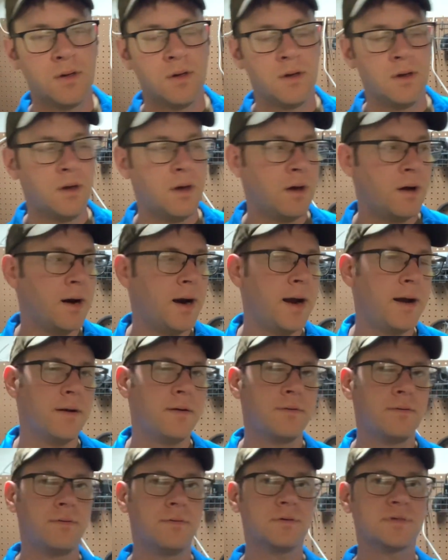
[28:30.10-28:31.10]
All right,
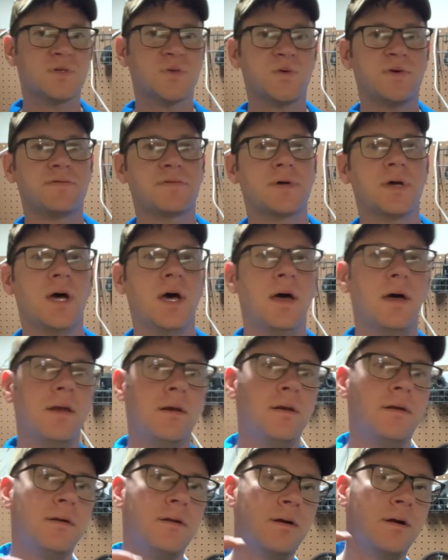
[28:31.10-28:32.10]
once we've got
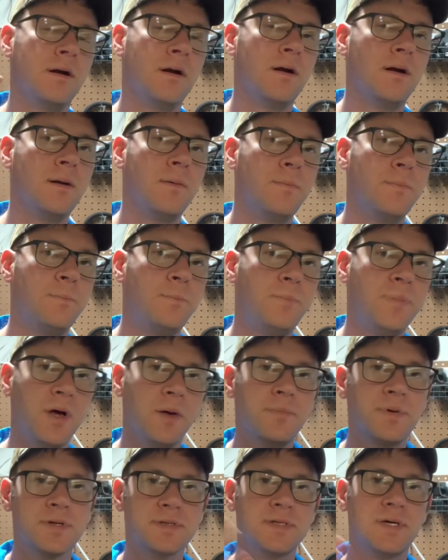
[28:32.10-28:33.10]
our belt
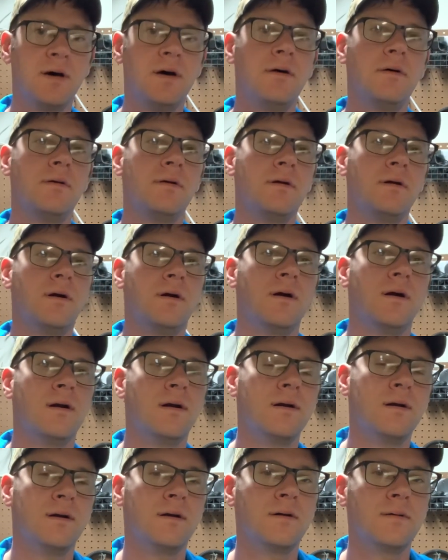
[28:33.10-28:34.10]
picked out,
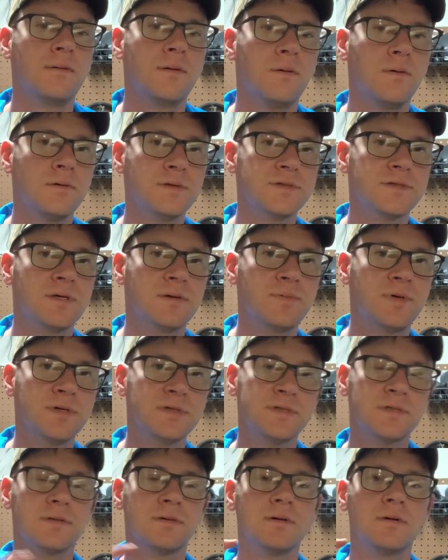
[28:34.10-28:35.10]
our holster
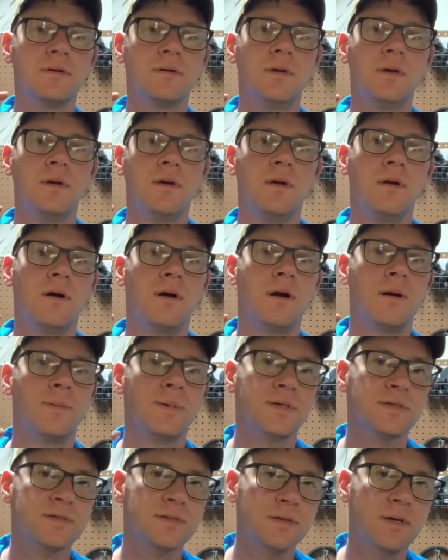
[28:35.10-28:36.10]
pistol, our
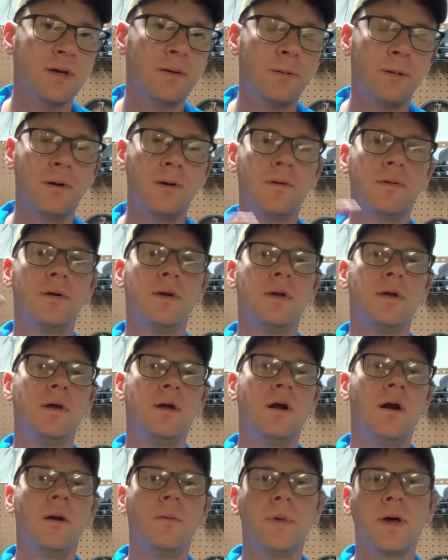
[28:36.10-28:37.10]
pistol ammo,
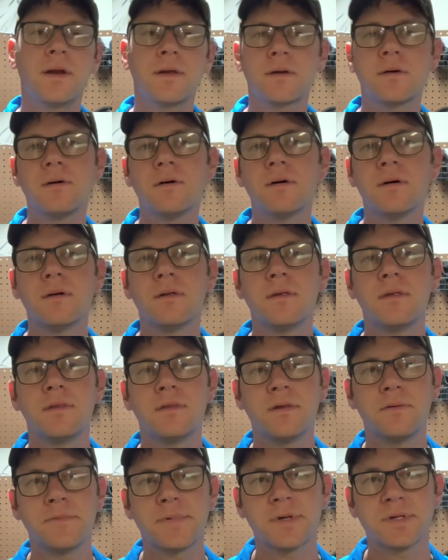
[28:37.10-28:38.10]
our medical,
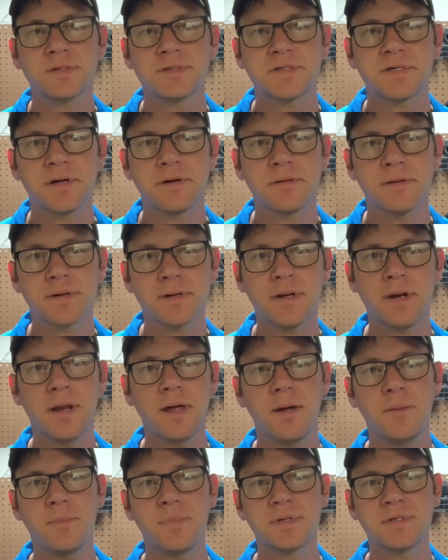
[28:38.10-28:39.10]
then we can start looking
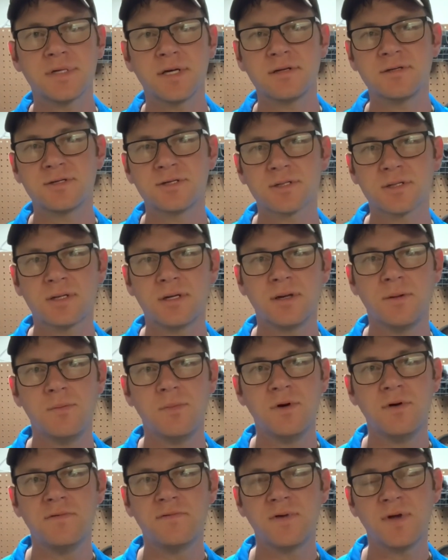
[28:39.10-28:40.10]
at potentially
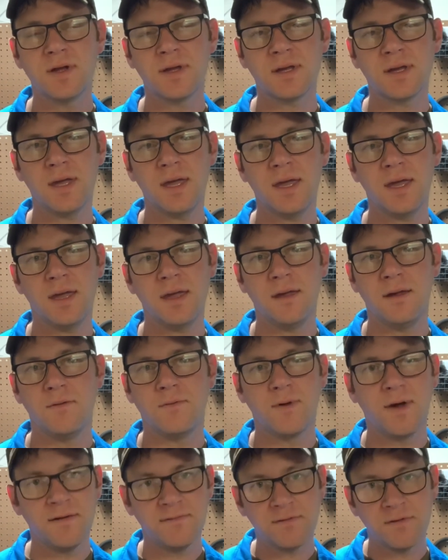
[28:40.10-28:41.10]
moving a
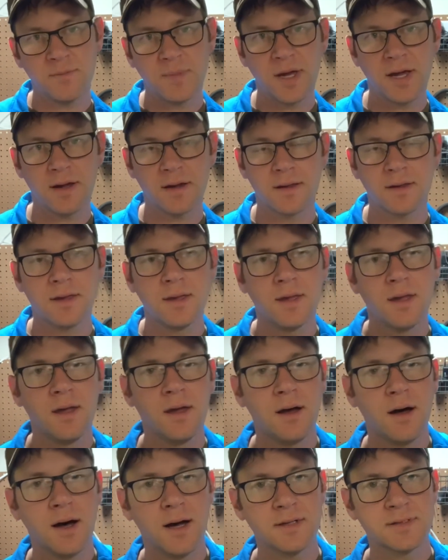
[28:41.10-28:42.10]
rifle mag
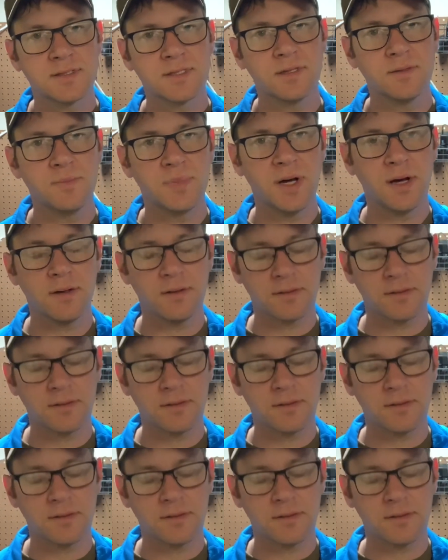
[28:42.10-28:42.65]
onto the belt